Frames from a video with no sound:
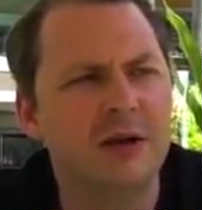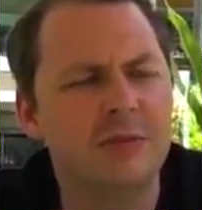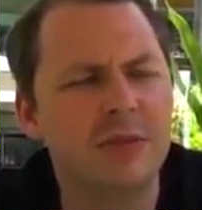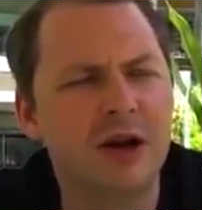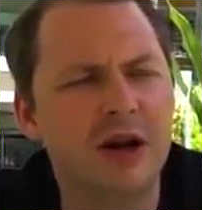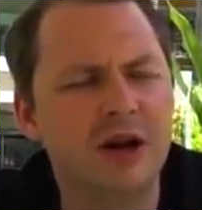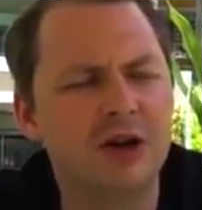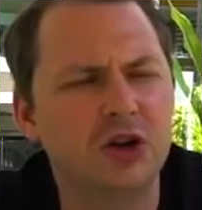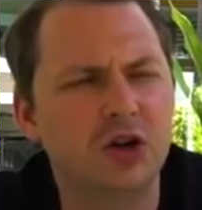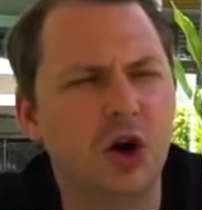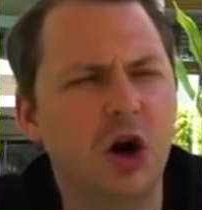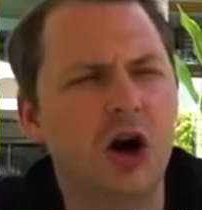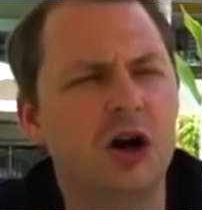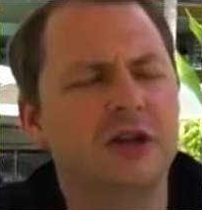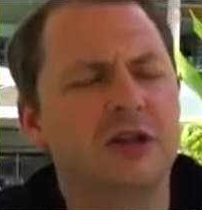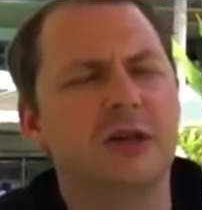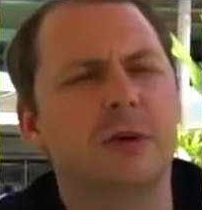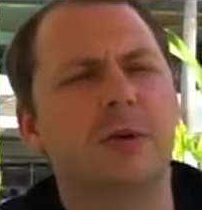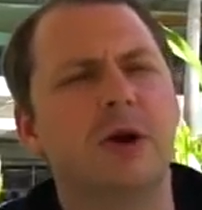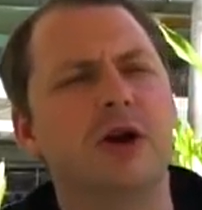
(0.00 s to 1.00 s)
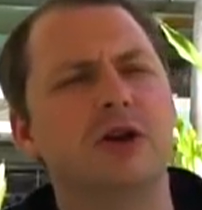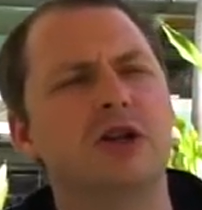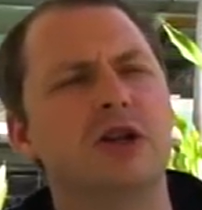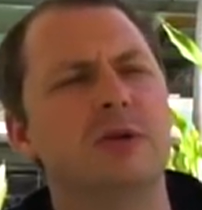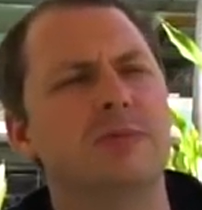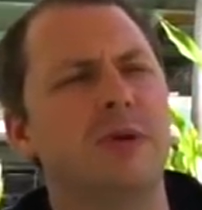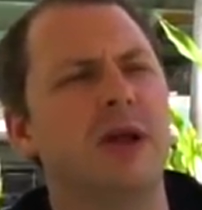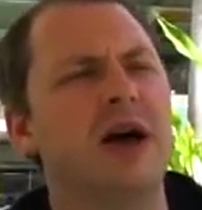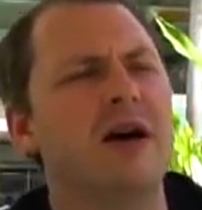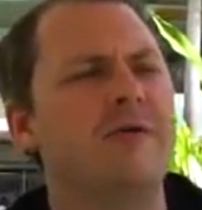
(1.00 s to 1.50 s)
because you're on someone
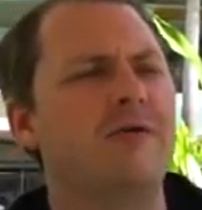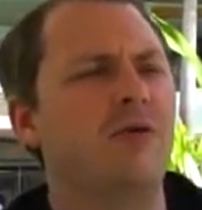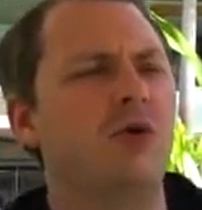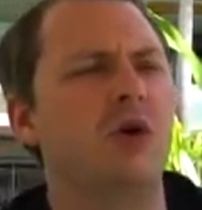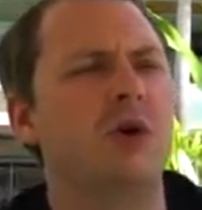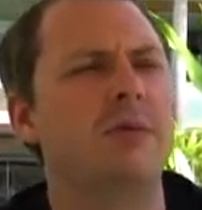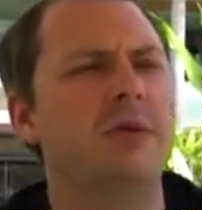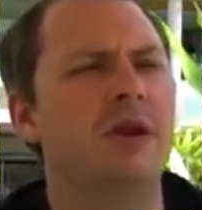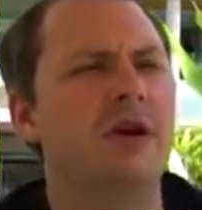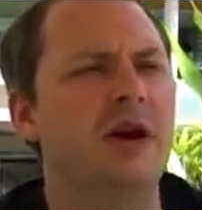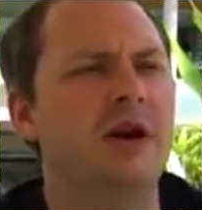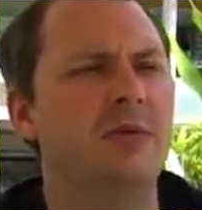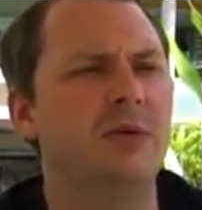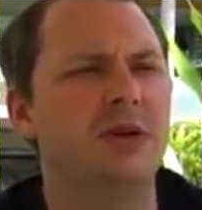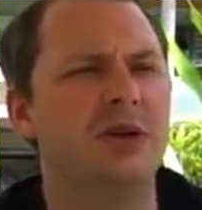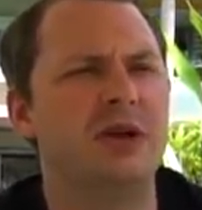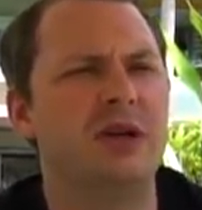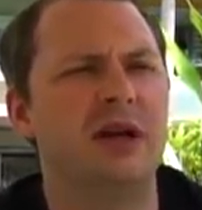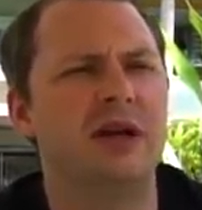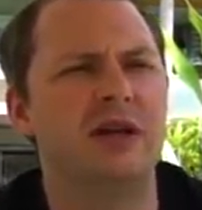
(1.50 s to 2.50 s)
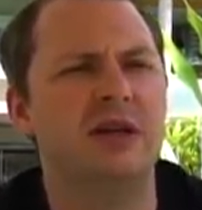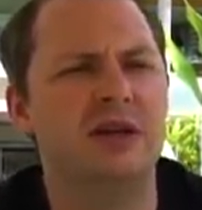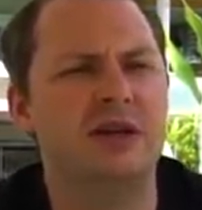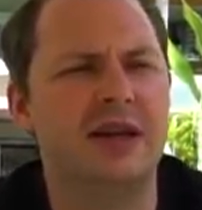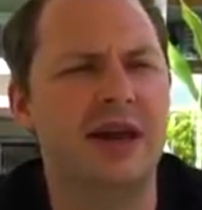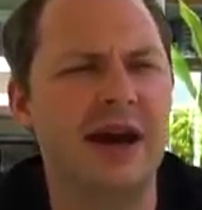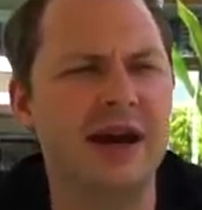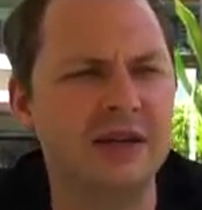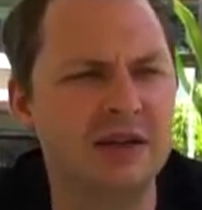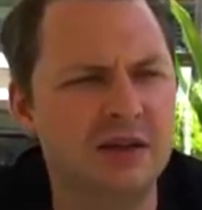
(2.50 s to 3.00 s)
else's platform and they're able to take these
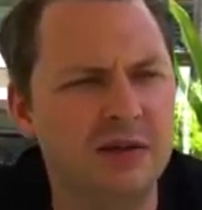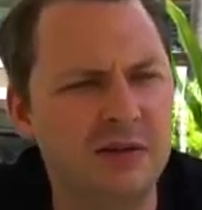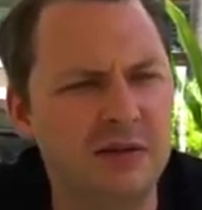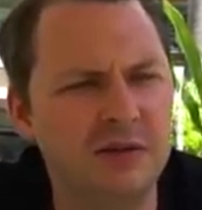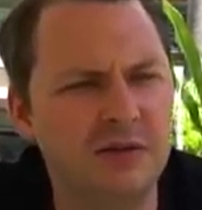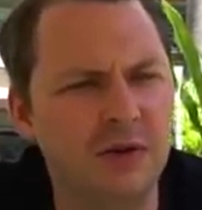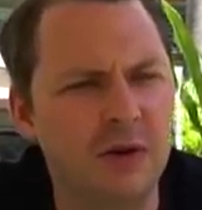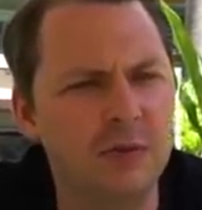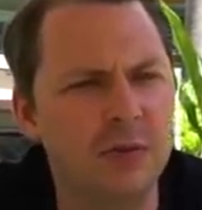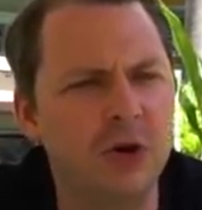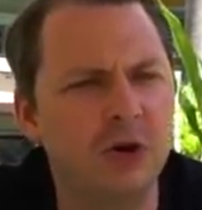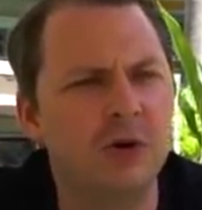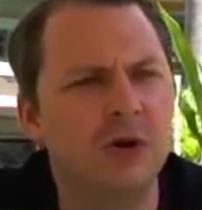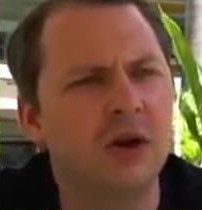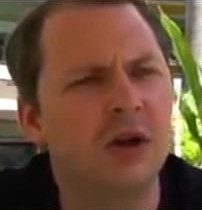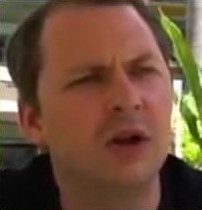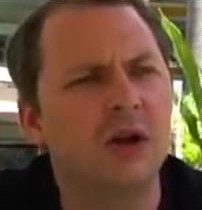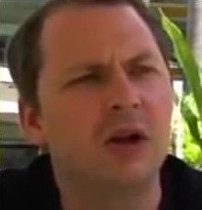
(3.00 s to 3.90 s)
gas fees from you.